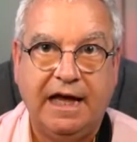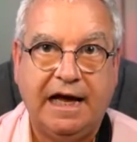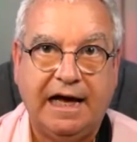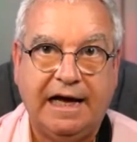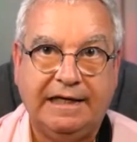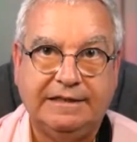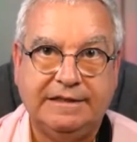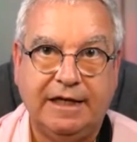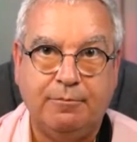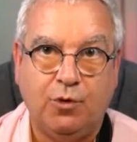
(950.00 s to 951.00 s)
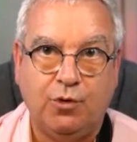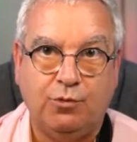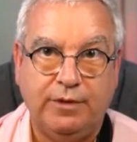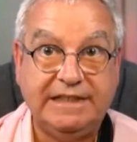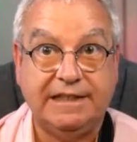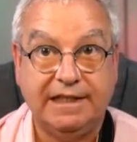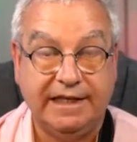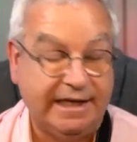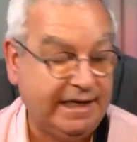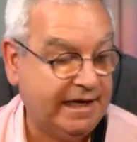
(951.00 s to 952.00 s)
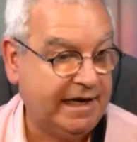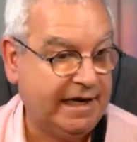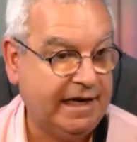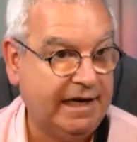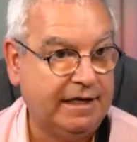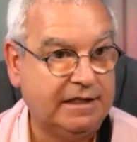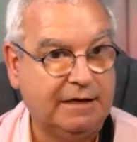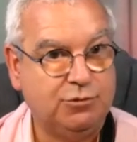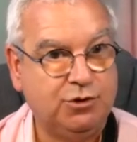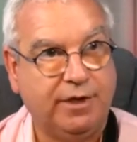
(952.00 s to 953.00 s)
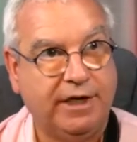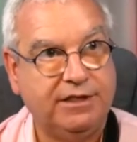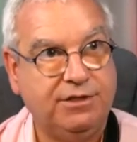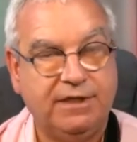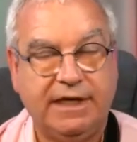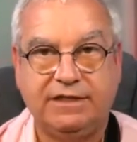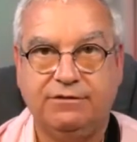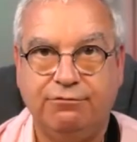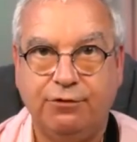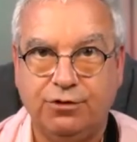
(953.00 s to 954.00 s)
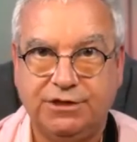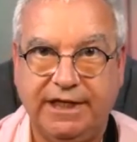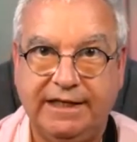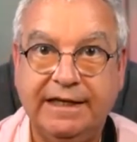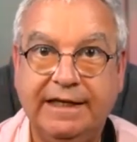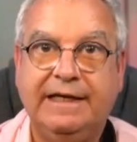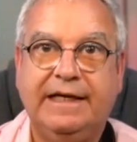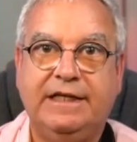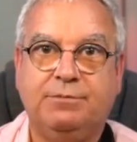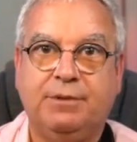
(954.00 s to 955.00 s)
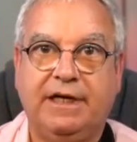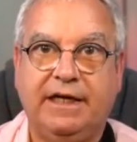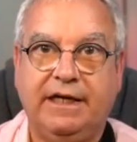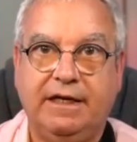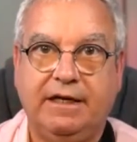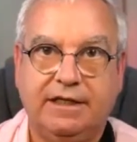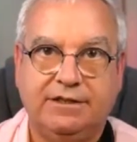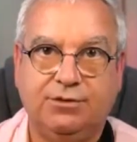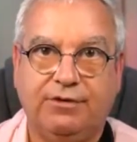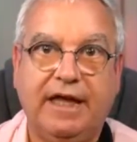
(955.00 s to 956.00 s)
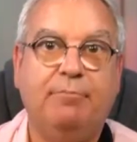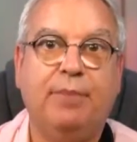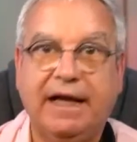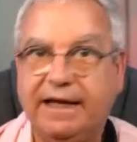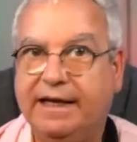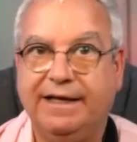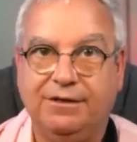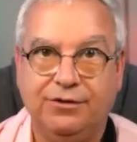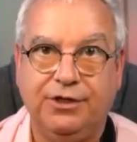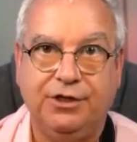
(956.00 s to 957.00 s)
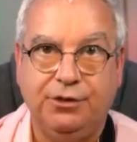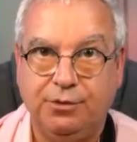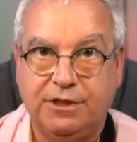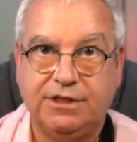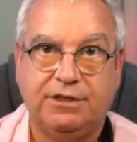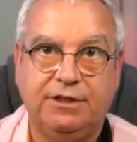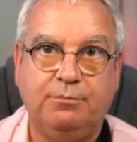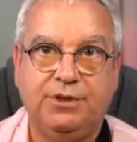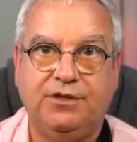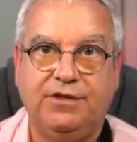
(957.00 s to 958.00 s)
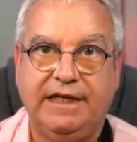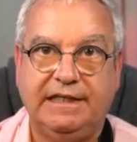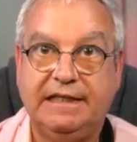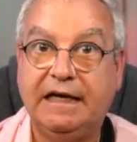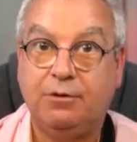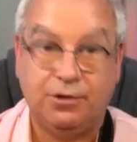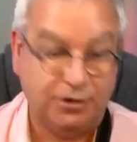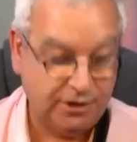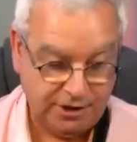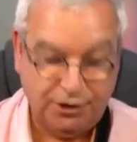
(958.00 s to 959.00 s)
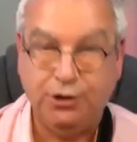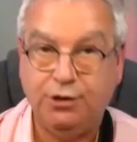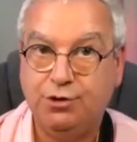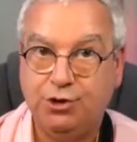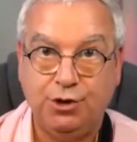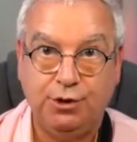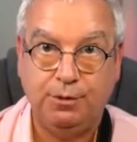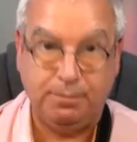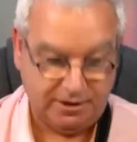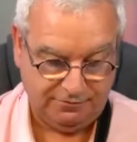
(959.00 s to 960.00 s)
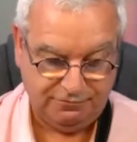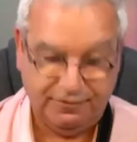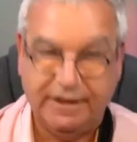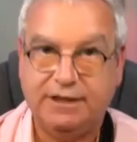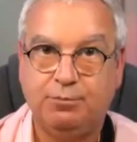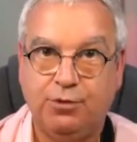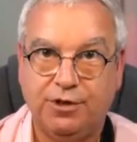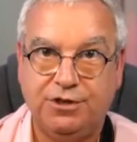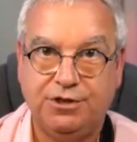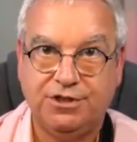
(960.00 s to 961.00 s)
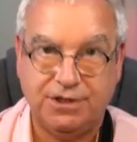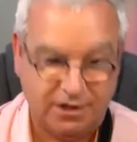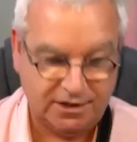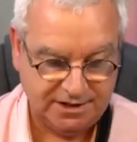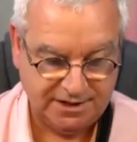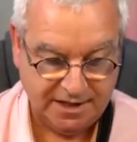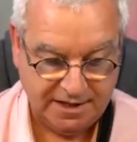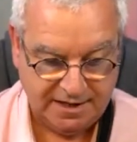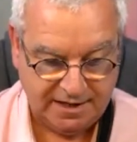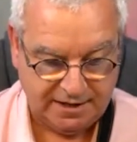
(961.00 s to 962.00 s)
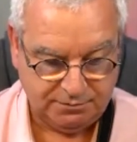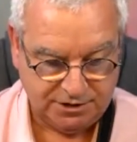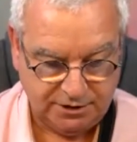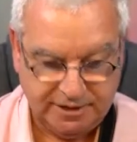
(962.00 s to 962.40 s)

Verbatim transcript: and uh, more recently, uh, I'm talking 2014 is when I sort of came back again on the uke, started putting things now on YouTube and Facebook had just started. There was no